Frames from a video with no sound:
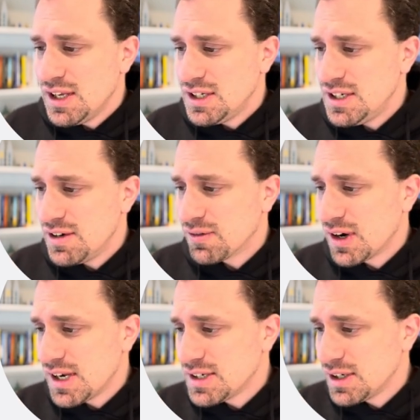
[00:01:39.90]

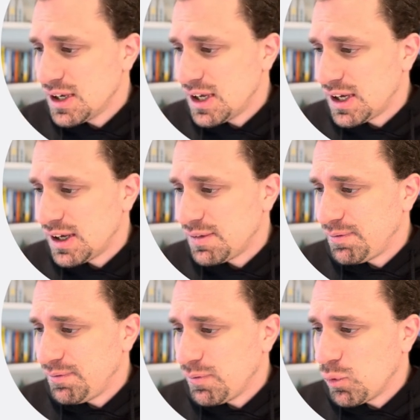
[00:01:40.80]
different uh,
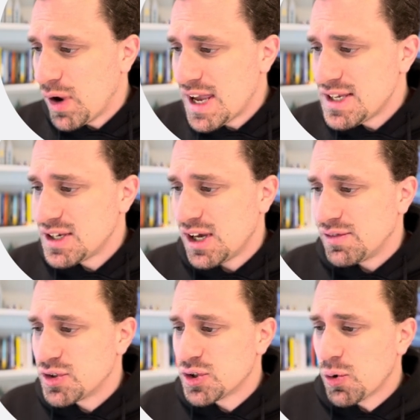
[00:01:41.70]
ways of
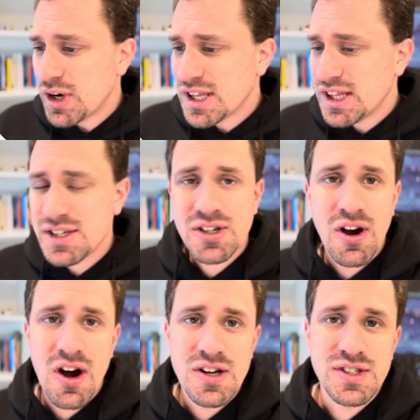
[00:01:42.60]
sorting these
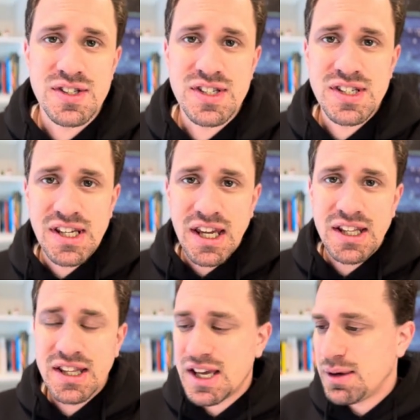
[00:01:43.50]
cards and
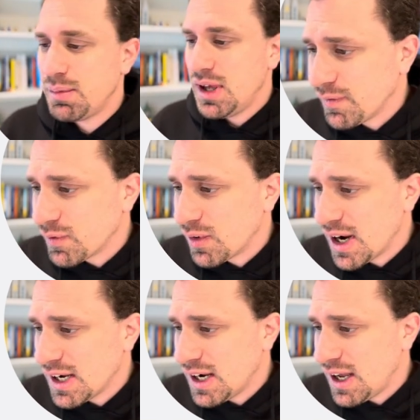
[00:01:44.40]
seeing them.
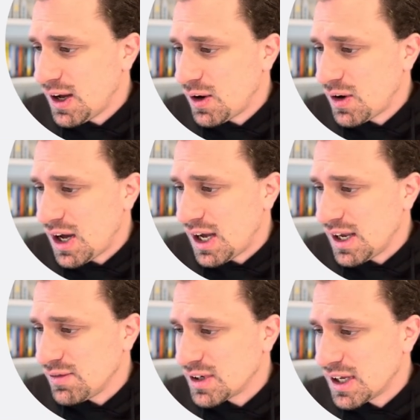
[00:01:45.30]
Right now
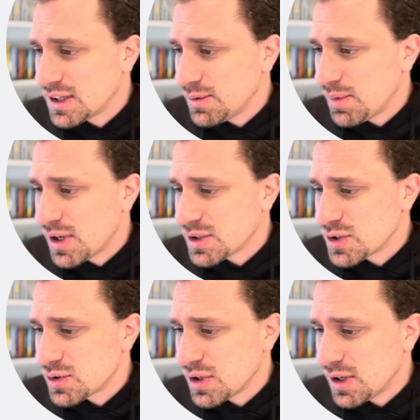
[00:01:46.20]
I've got them uh,
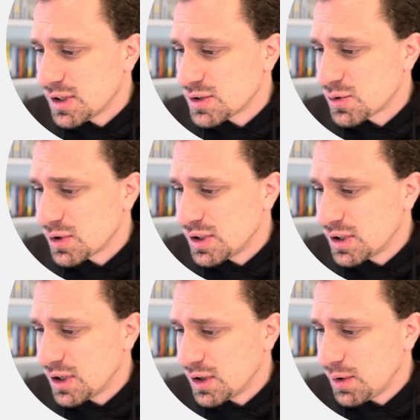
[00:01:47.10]
uh, sorted
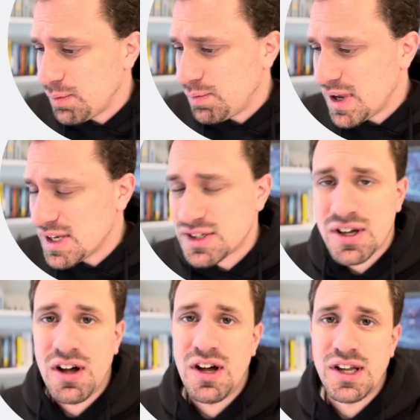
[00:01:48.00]
based
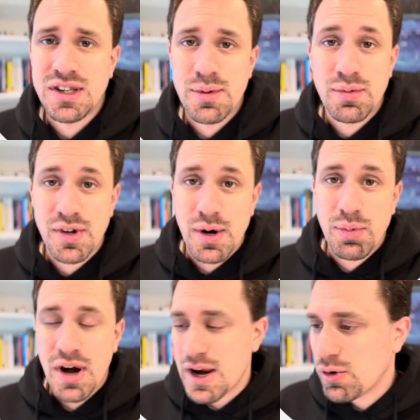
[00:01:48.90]
on the, their
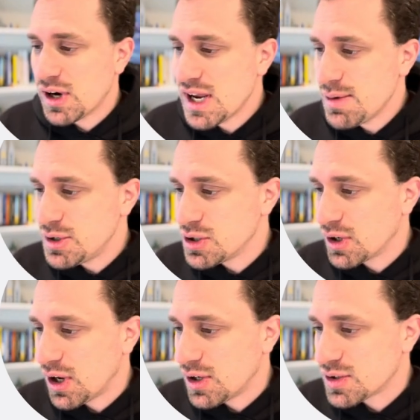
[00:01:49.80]
priority, but you
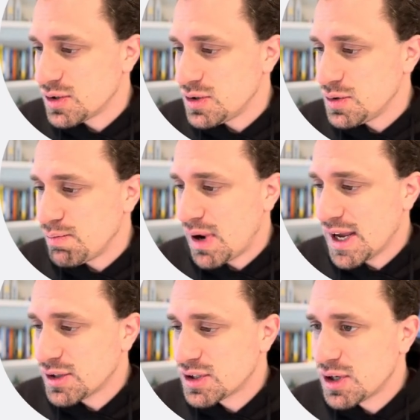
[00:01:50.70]
can also do
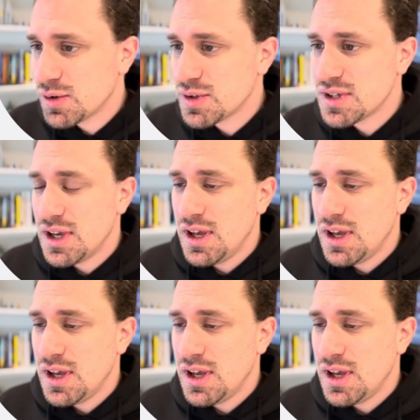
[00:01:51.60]
milestones.